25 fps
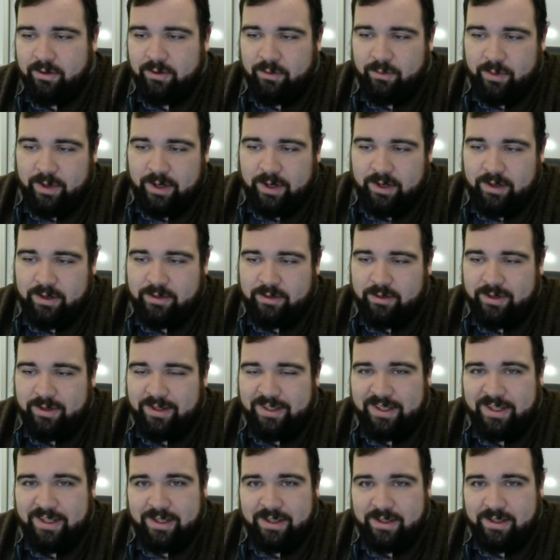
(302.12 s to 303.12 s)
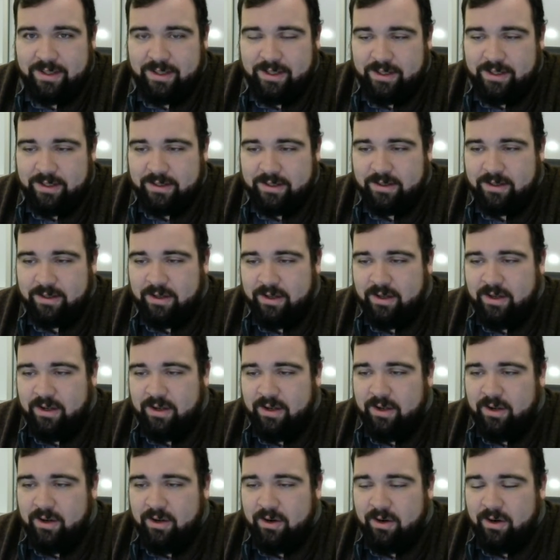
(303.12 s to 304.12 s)
the ways you can get these
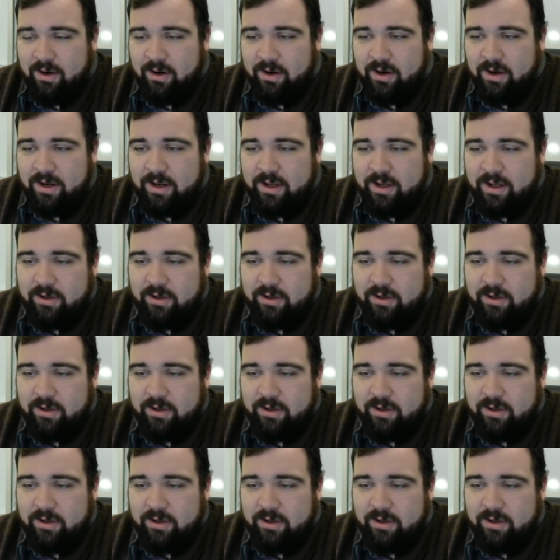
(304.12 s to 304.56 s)
are,